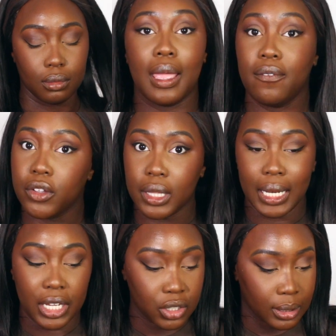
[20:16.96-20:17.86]
Time for the
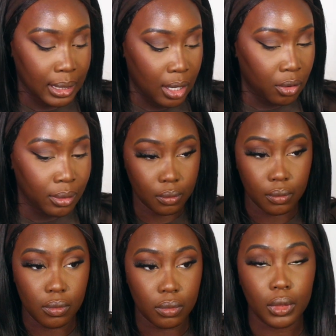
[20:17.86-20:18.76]
lashes now.
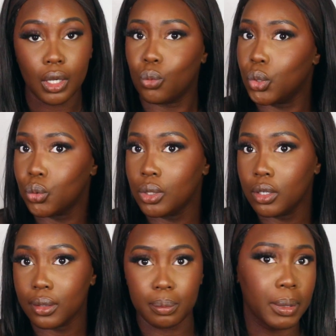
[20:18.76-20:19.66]
Which one
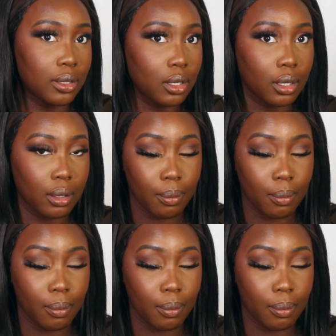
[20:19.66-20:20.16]
looks better?